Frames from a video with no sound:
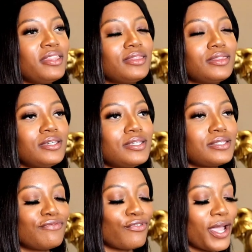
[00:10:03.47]
But
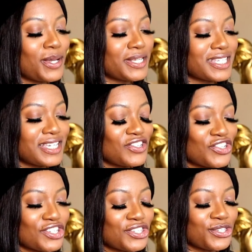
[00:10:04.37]
this fragrance is
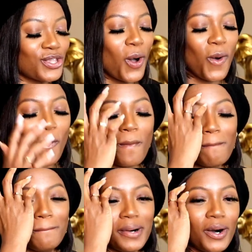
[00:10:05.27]
just so
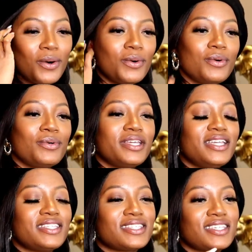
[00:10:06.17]
bold.
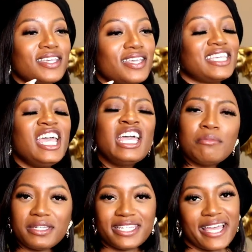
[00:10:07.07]
It's
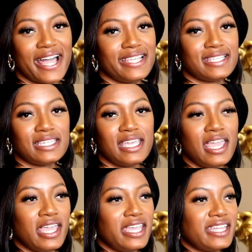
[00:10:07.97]

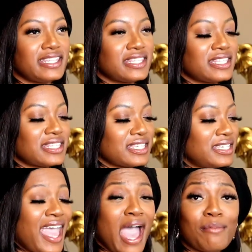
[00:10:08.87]
hypnotizing. It's
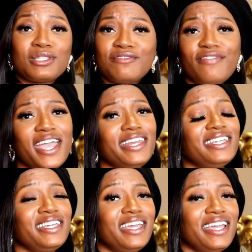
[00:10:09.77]

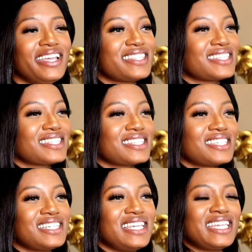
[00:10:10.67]
captivating.
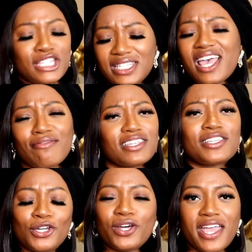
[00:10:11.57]
It's
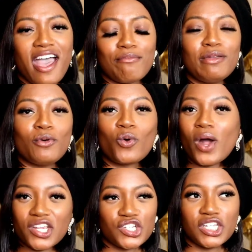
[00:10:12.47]
definitely going to have people
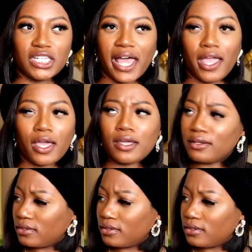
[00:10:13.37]
questioning, like,